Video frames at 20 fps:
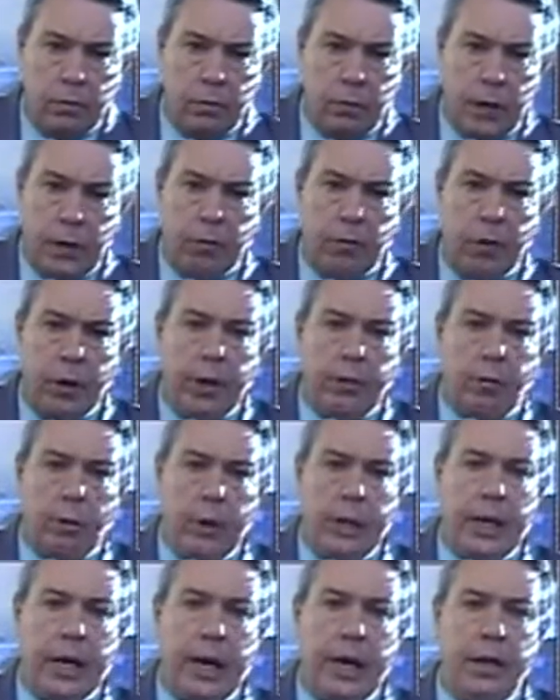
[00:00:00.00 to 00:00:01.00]
Now, if, if,
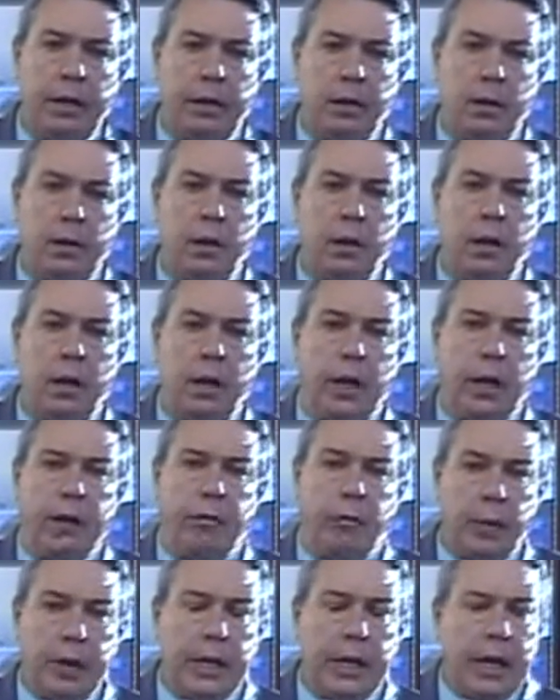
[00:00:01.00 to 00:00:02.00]
we can't,
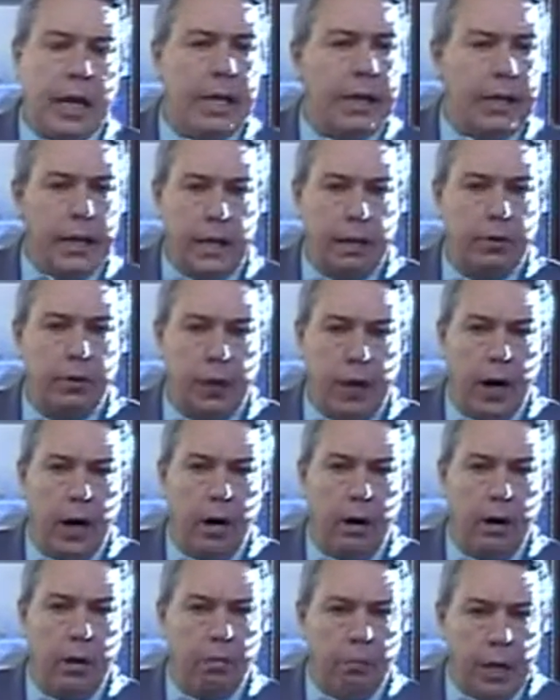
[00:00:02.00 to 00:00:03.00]
if we can't get
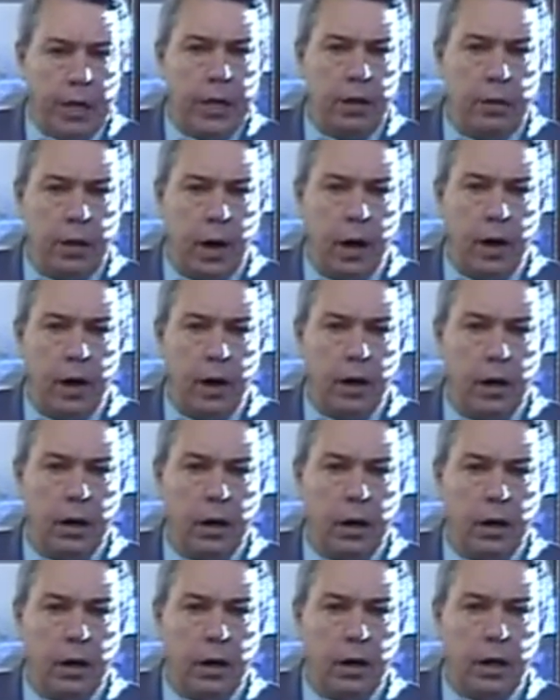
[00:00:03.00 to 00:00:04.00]
there and be there,
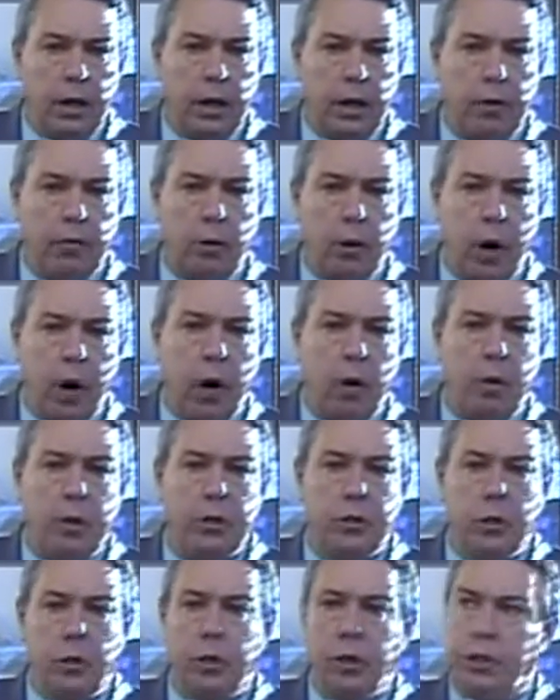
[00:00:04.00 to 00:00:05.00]
if we're
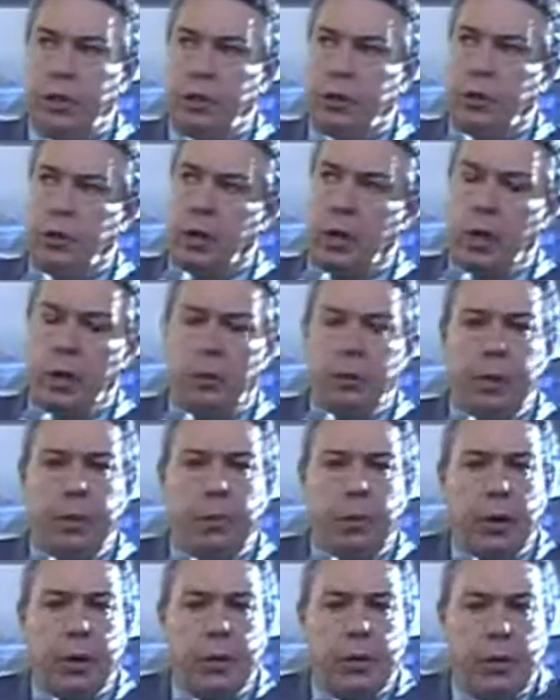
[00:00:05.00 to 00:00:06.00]
always going to just be
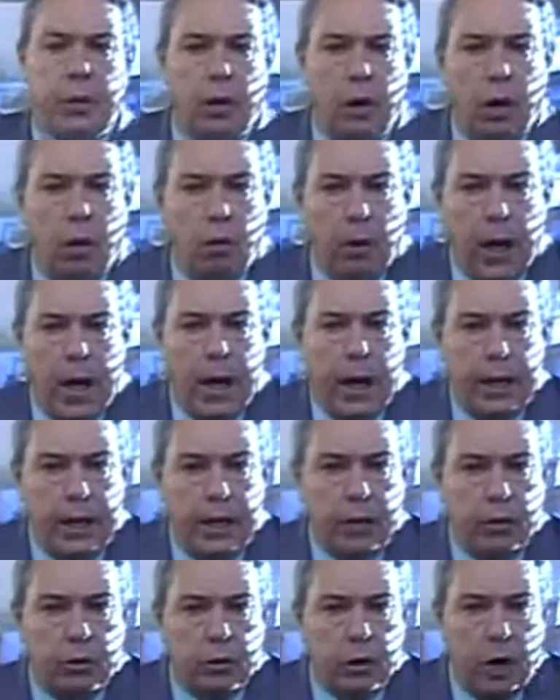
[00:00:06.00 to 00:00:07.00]
preaching our own
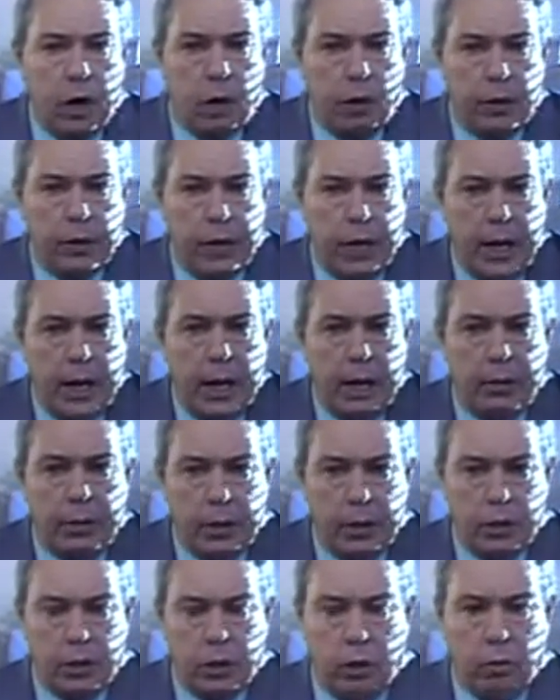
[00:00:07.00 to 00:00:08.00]
ideals all the time
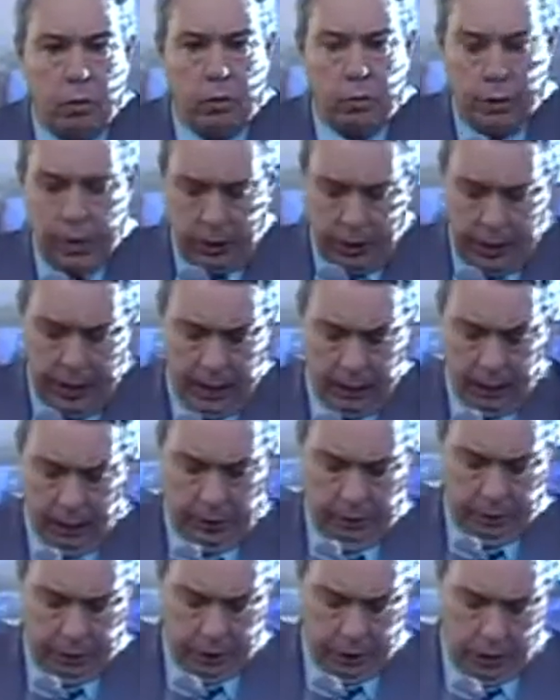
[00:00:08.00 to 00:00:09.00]
and this, old, this kind of
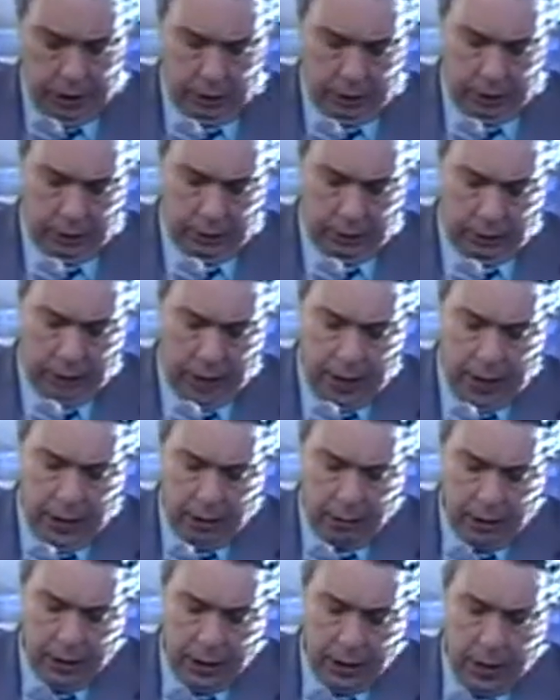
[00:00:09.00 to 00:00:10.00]
stuff, that's all you'll ever
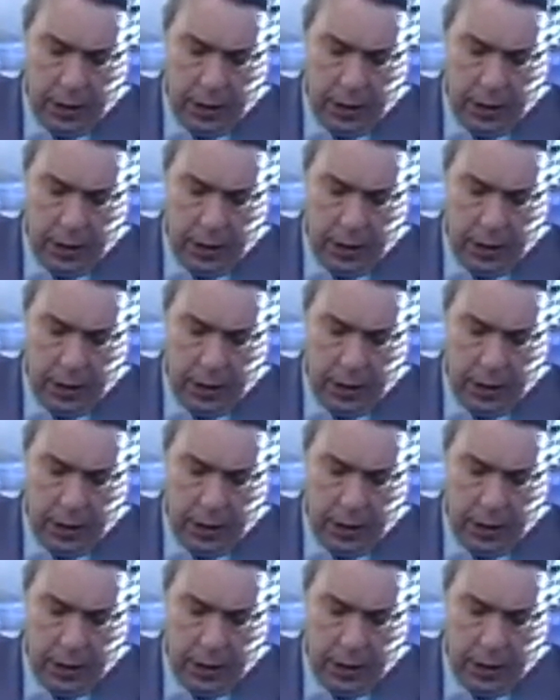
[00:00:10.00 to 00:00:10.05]
have.